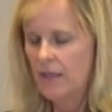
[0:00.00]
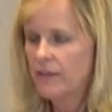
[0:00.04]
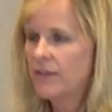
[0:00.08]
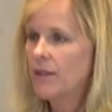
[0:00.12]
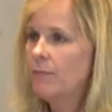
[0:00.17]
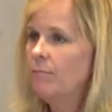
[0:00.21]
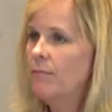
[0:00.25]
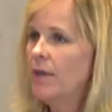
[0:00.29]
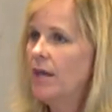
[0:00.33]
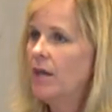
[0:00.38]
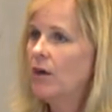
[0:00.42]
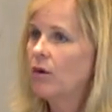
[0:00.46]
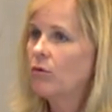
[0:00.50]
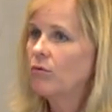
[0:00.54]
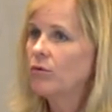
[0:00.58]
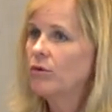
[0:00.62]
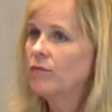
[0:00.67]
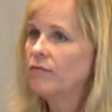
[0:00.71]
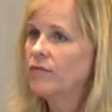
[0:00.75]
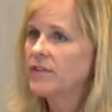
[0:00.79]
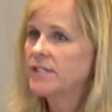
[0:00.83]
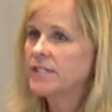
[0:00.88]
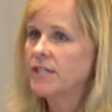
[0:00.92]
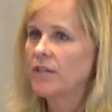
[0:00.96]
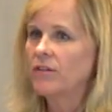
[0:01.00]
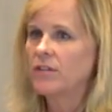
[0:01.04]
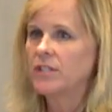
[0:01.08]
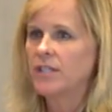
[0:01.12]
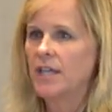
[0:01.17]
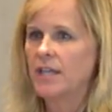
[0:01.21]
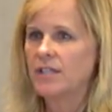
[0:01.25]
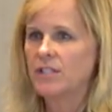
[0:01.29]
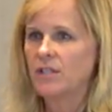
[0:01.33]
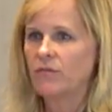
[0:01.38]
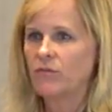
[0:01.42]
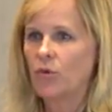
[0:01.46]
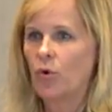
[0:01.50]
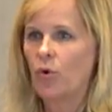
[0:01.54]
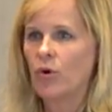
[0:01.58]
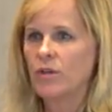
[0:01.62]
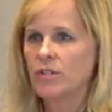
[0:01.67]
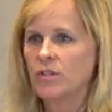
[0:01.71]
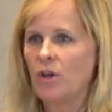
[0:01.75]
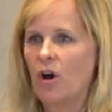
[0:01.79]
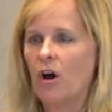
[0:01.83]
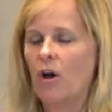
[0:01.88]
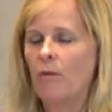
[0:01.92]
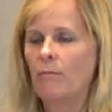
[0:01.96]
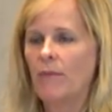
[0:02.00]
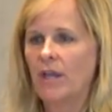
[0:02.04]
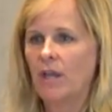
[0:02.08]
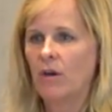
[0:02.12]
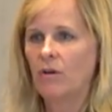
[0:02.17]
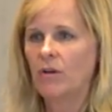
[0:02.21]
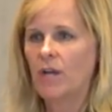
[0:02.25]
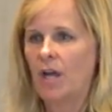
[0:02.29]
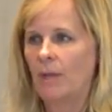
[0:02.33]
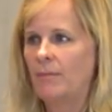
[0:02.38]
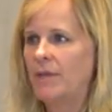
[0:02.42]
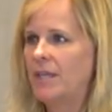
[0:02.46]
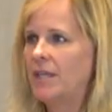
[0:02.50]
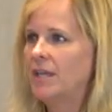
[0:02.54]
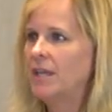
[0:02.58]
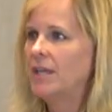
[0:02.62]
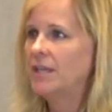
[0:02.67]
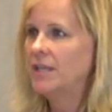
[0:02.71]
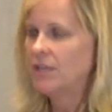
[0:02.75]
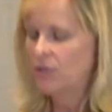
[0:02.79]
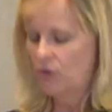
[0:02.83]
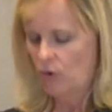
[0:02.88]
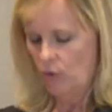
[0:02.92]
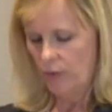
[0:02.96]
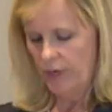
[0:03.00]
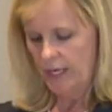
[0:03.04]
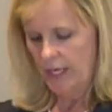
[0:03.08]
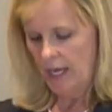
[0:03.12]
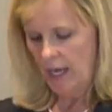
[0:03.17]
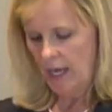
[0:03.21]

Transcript: The mail room facilitates, of course, all mail coming in and going